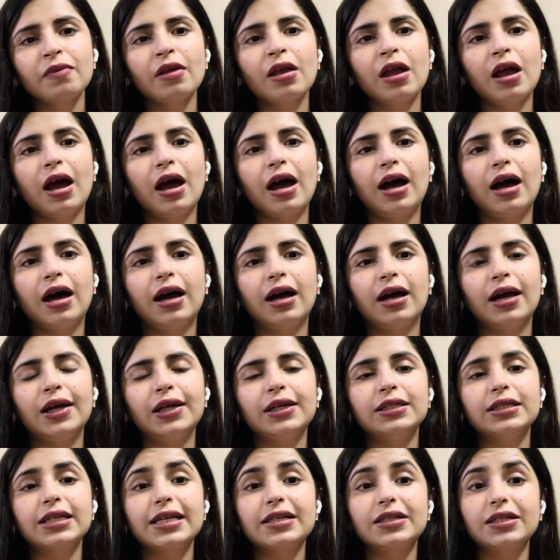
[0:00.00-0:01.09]

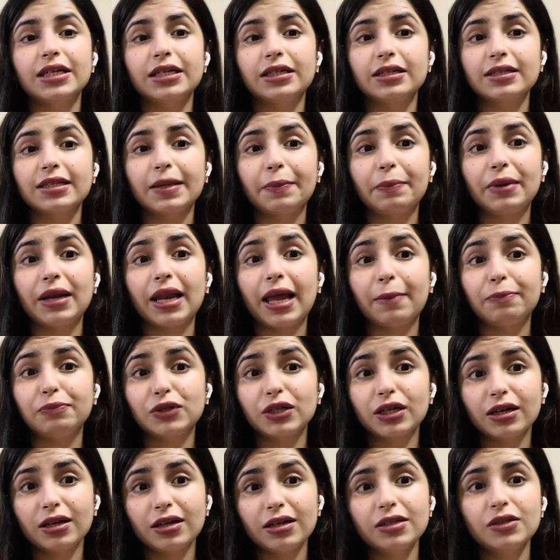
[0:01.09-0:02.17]
And status
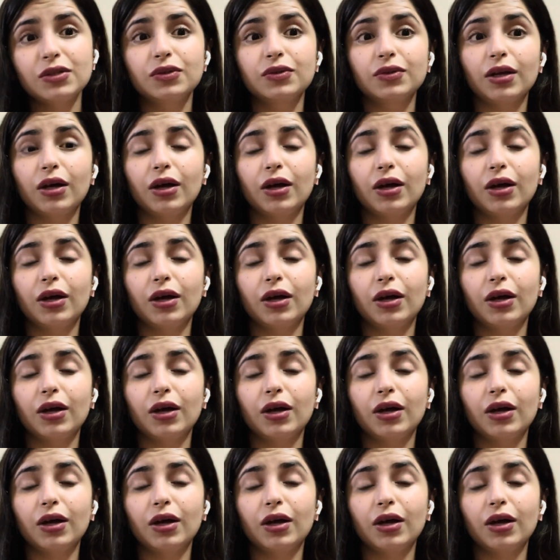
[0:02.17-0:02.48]
epilepticus,